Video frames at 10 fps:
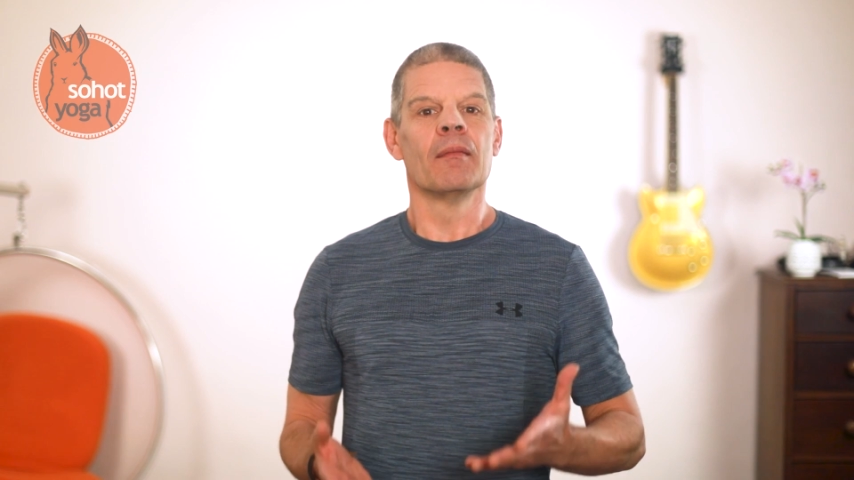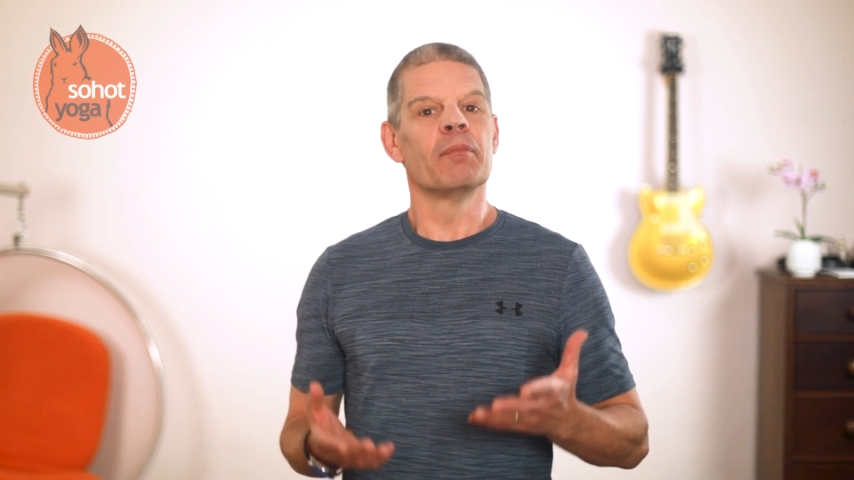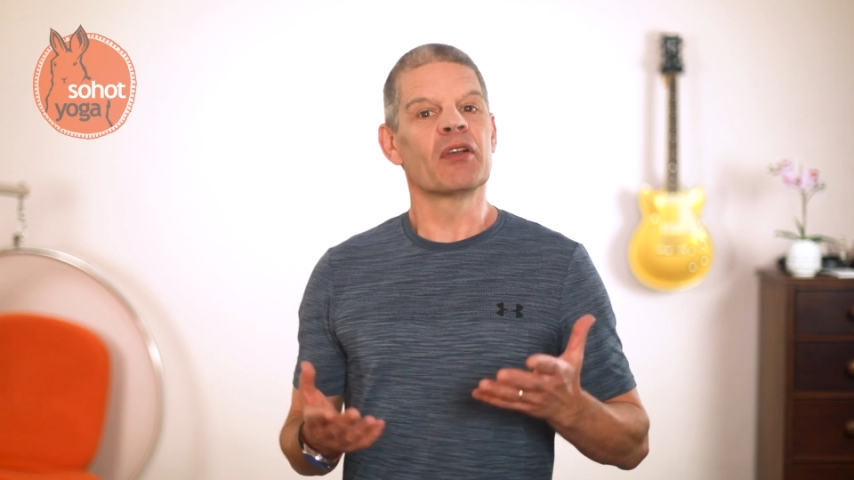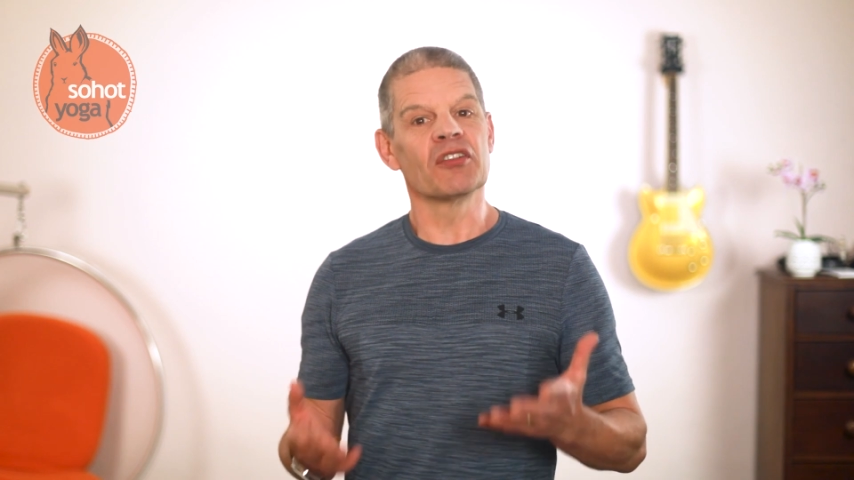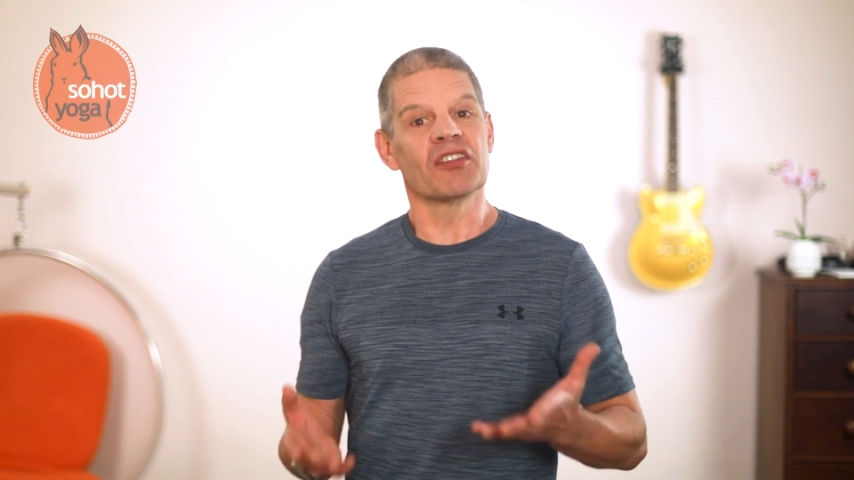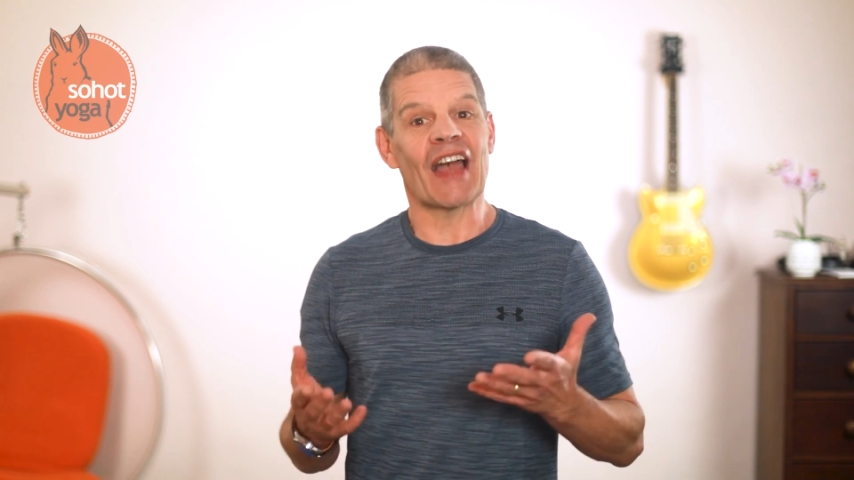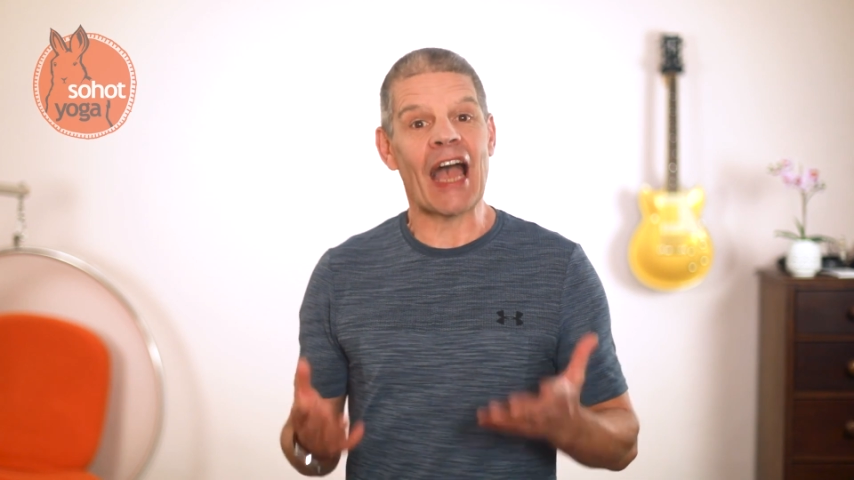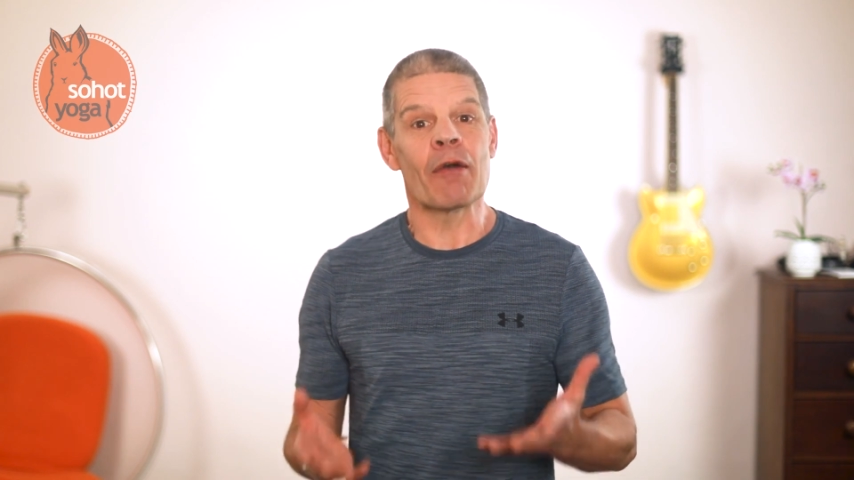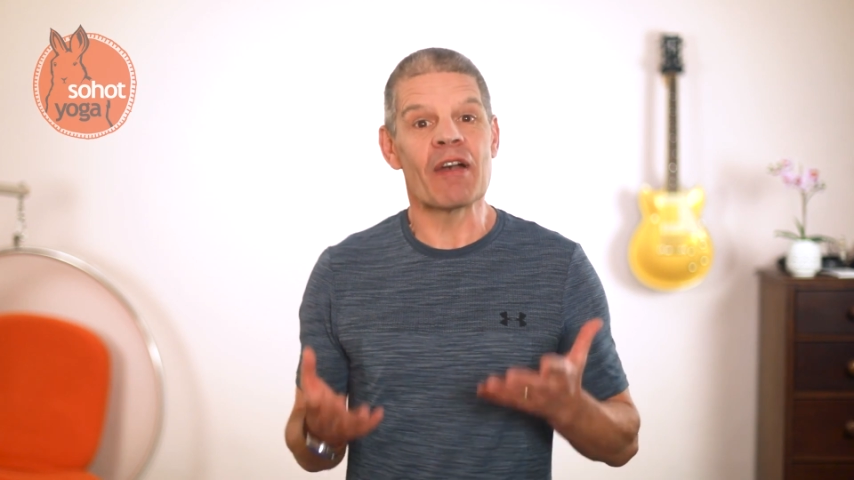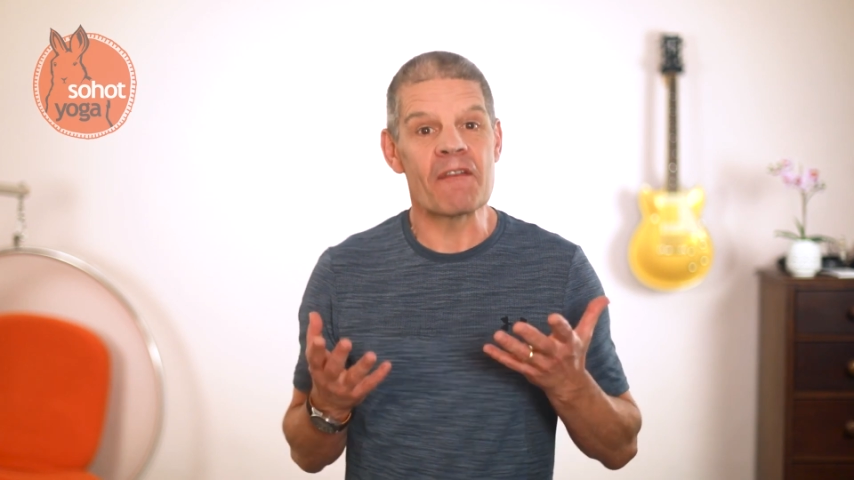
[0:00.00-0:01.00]
because of
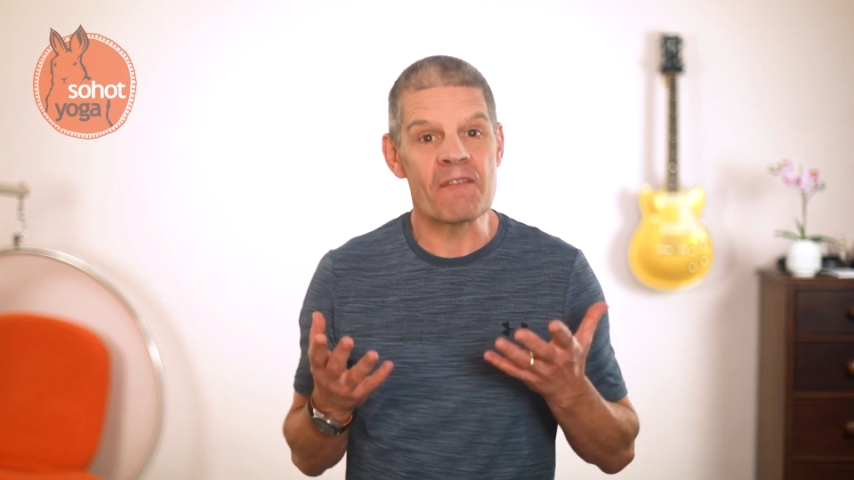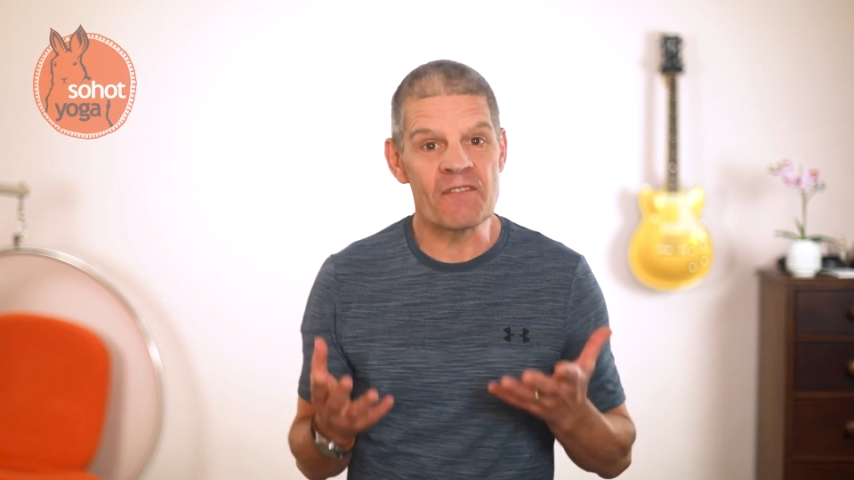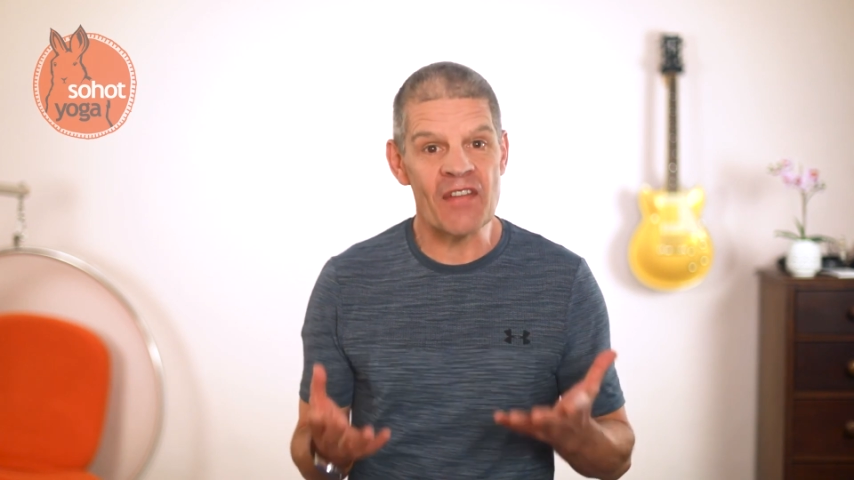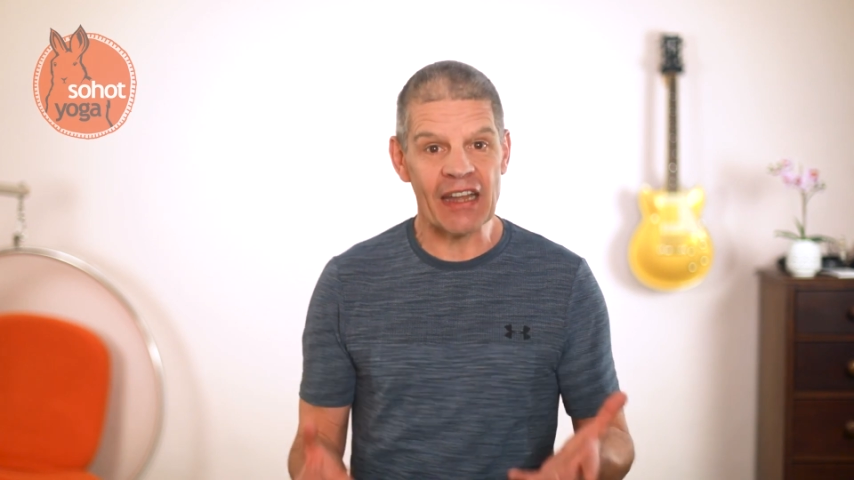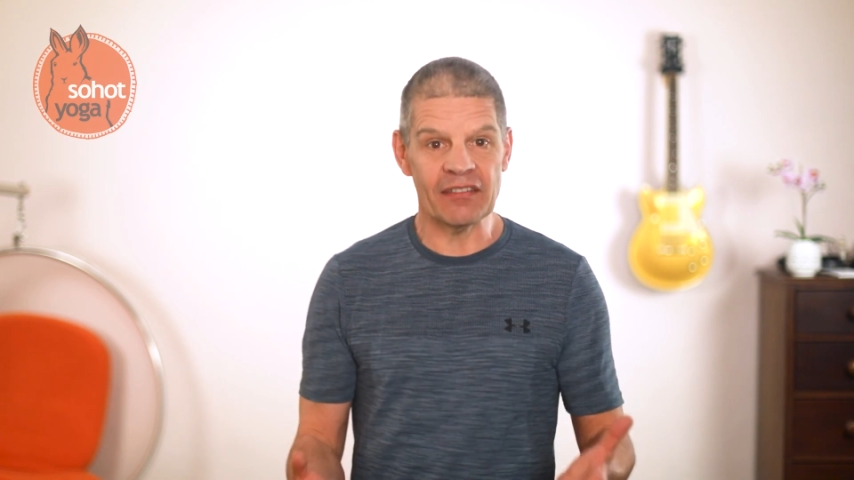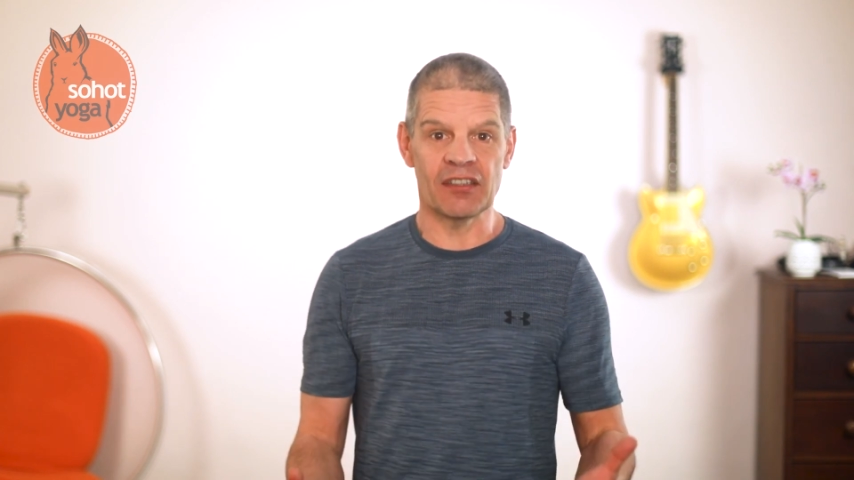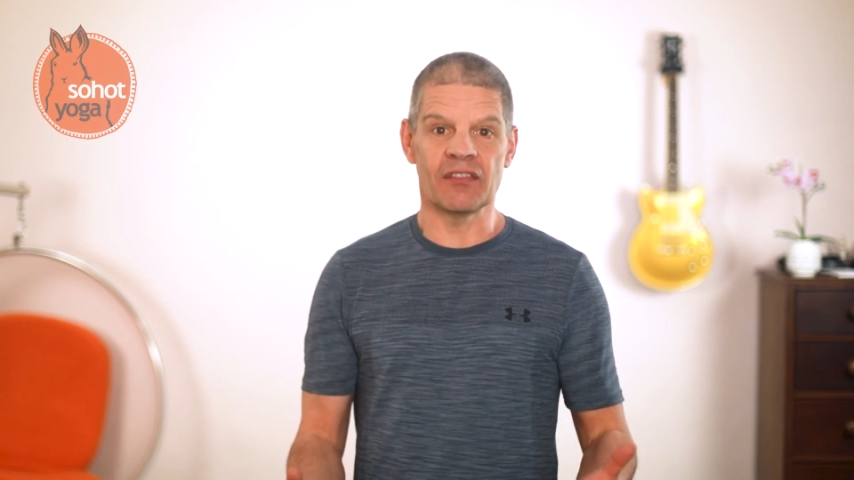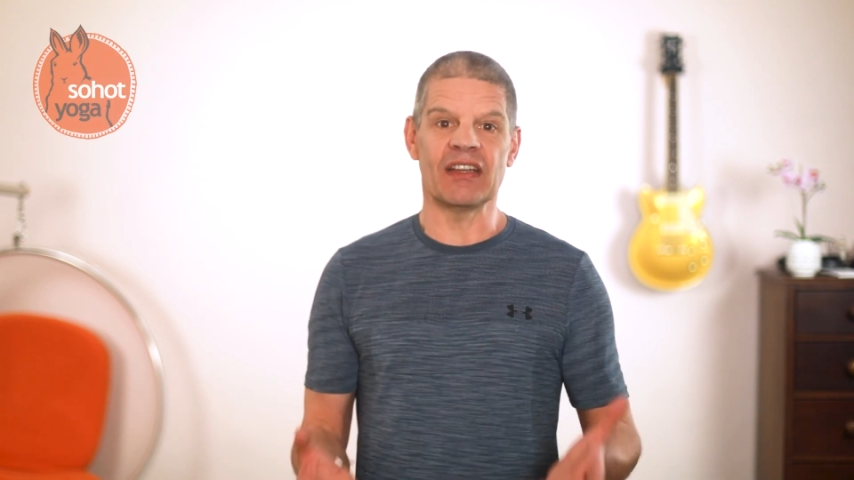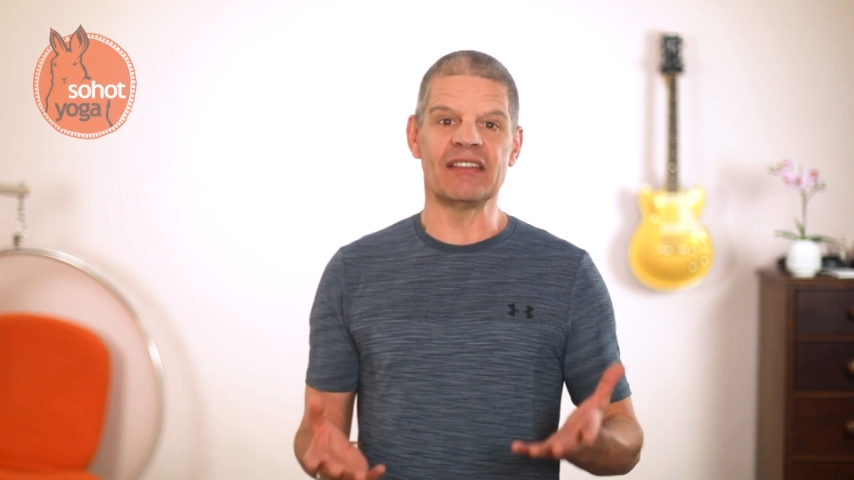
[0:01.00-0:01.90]
how effective